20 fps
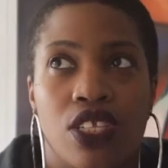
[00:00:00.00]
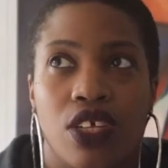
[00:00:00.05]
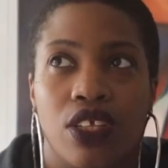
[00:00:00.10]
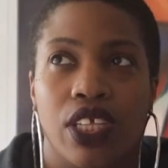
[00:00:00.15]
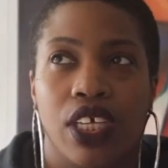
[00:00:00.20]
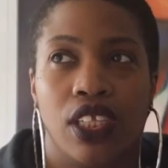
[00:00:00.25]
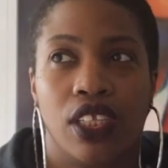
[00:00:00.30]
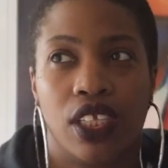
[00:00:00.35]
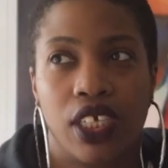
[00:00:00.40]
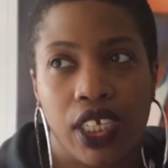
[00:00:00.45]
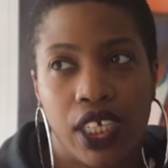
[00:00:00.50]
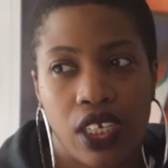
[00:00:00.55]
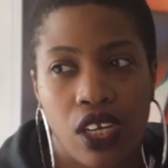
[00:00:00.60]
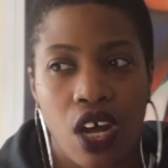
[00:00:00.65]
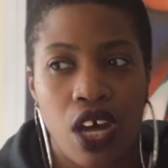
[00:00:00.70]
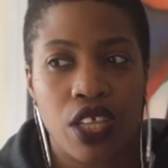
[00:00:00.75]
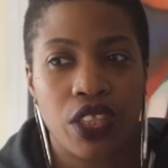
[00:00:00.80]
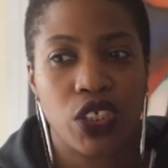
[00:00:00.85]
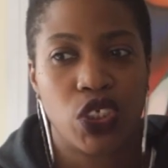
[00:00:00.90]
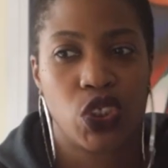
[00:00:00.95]
So they look at
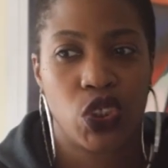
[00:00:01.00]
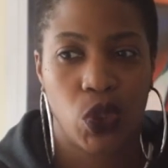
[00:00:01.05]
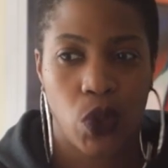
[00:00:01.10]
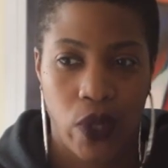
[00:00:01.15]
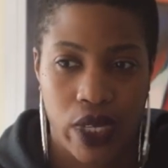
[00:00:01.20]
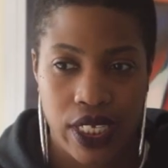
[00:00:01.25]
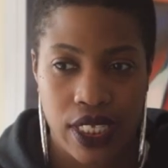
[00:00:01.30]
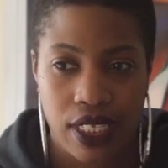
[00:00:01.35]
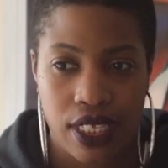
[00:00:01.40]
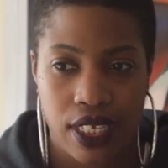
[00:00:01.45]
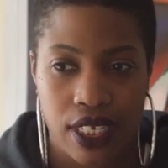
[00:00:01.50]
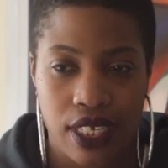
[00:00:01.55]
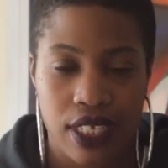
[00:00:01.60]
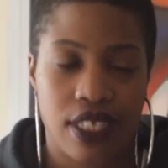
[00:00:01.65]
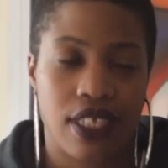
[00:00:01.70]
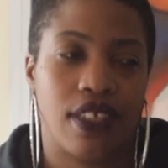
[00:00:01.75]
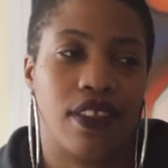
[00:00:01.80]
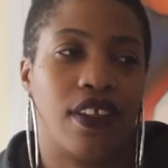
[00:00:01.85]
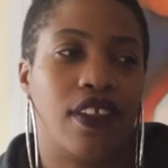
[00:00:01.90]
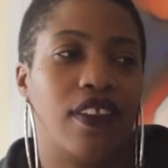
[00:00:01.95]
all the
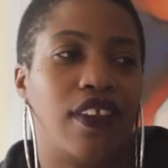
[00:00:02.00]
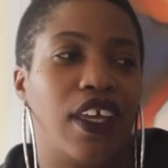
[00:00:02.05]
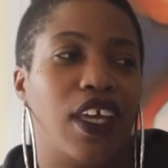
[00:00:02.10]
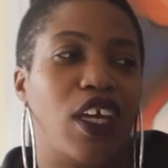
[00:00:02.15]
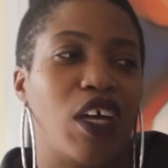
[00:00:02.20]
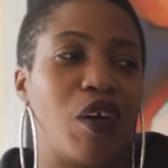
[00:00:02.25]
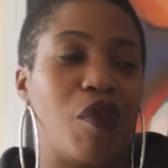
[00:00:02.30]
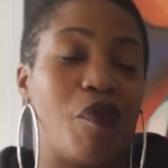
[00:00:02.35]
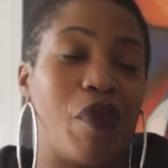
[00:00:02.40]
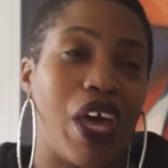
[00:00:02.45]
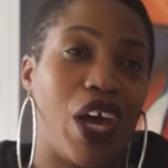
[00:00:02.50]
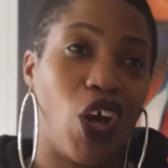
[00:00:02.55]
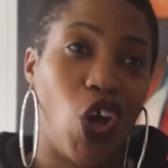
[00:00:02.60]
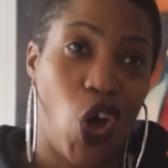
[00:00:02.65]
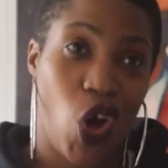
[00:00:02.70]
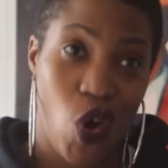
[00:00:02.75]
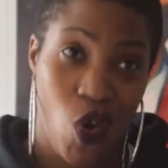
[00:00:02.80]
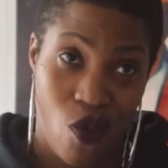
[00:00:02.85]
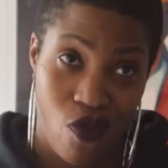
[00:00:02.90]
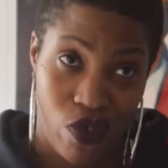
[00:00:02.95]
choices and then they come back
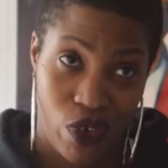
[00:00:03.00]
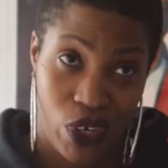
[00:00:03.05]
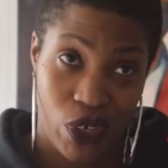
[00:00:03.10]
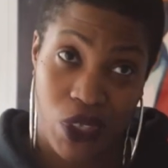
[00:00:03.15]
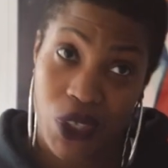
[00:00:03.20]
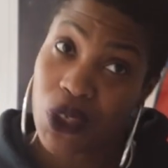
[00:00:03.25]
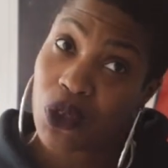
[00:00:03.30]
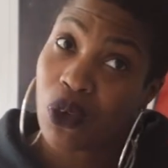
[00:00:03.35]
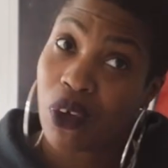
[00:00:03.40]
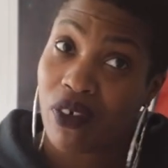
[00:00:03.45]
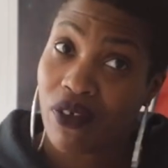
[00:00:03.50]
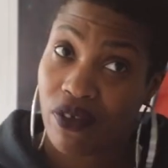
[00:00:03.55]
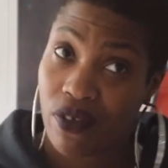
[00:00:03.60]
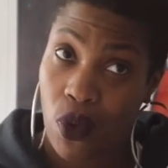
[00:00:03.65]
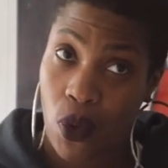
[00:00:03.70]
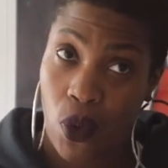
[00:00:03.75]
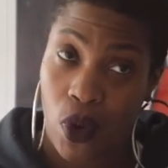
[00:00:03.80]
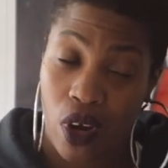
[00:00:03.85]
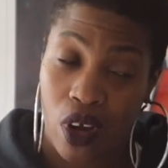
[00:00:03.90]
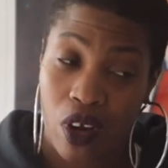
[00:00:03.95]
over to a
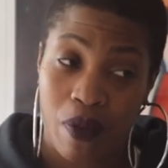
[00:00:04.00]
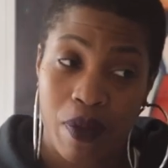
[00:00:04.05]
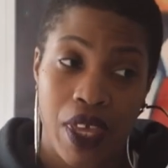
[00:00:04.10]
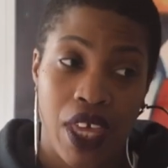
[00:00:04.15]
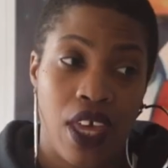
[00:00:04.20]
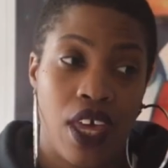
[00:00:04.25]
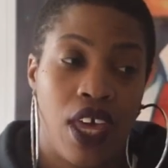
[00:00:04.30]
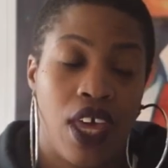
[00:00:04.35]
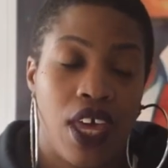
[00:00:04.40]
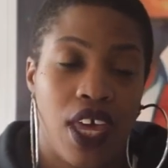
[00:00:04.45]
form